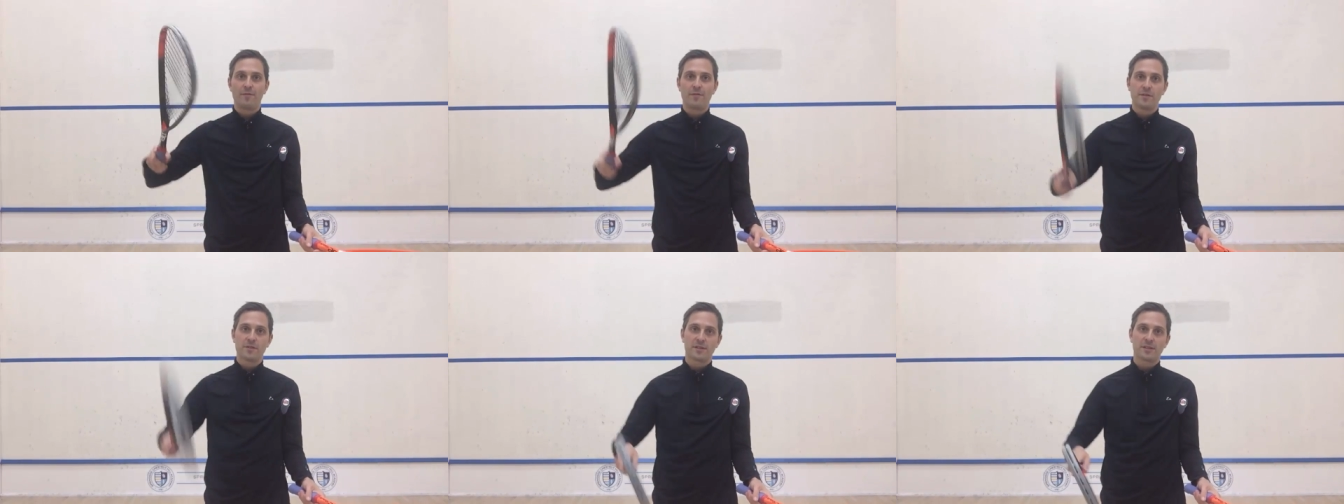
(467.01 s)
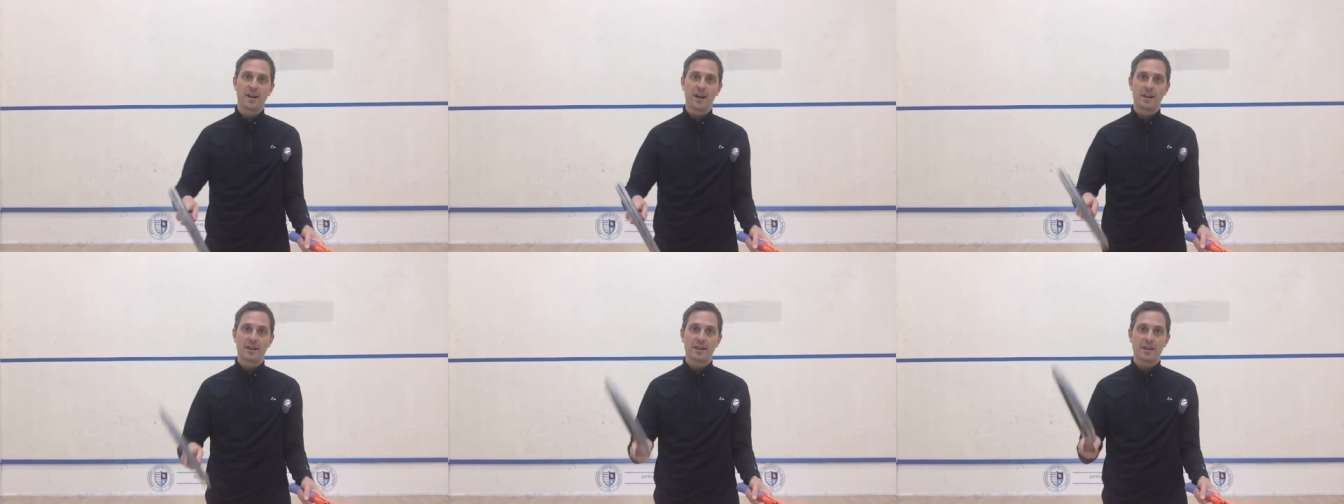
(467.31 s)
feels
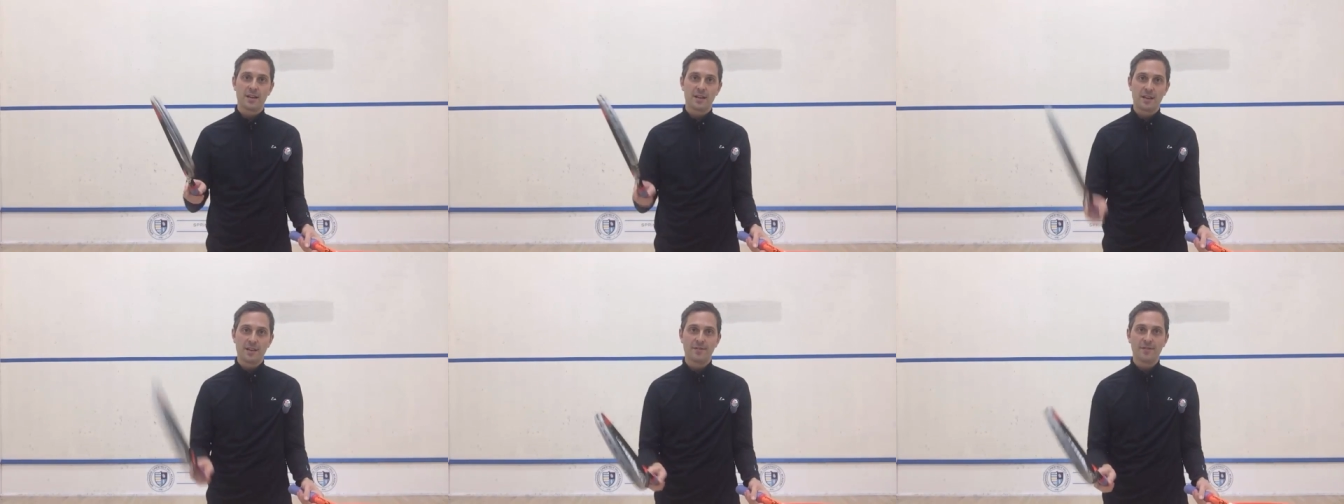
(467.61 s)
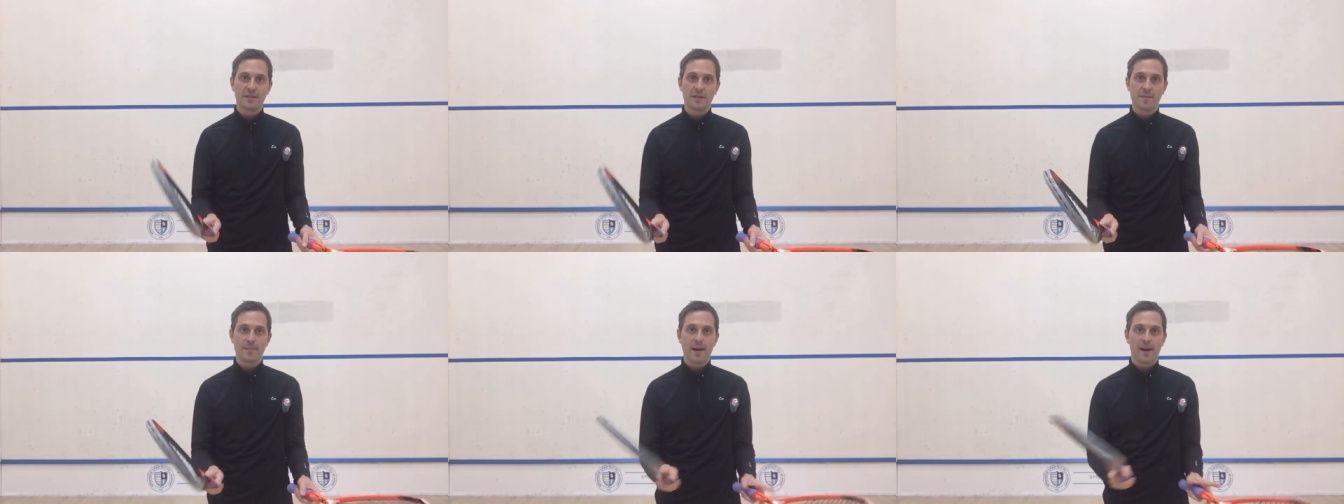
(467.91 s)
kind of
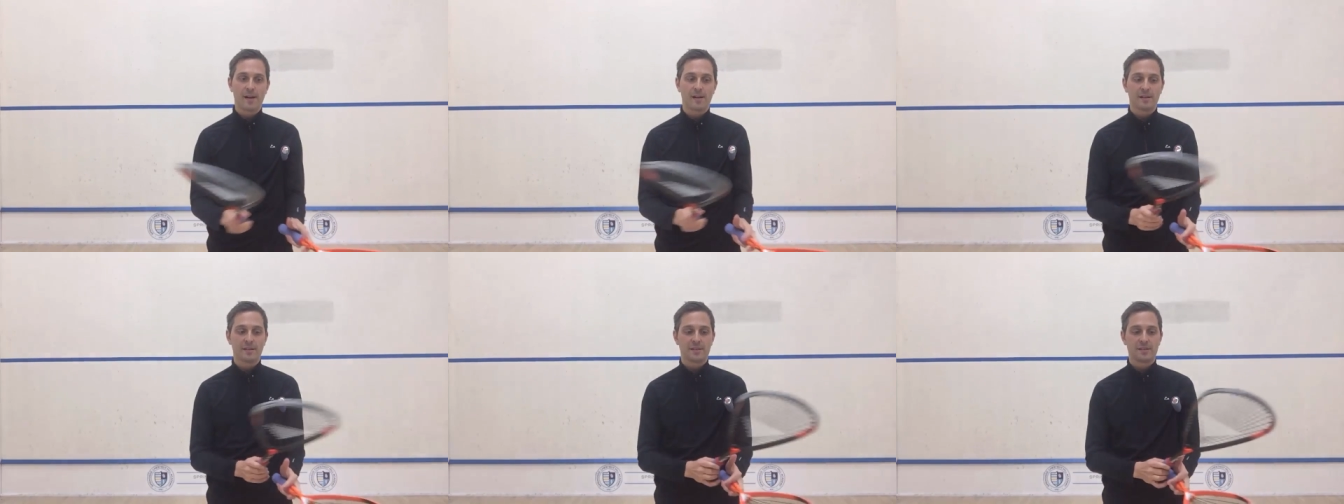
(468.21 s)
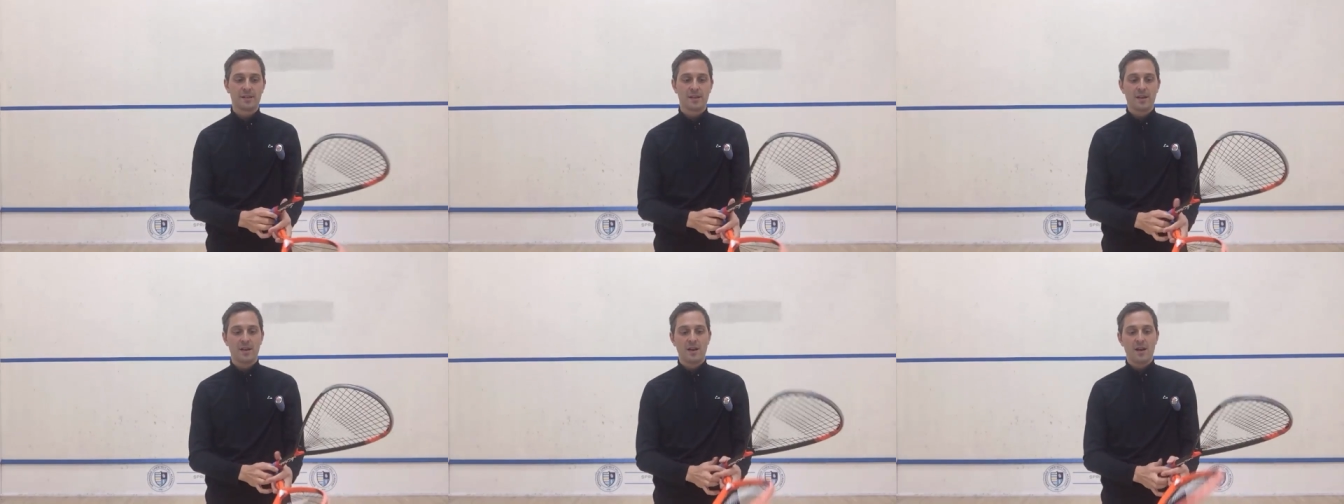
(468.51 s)
evenly balanced,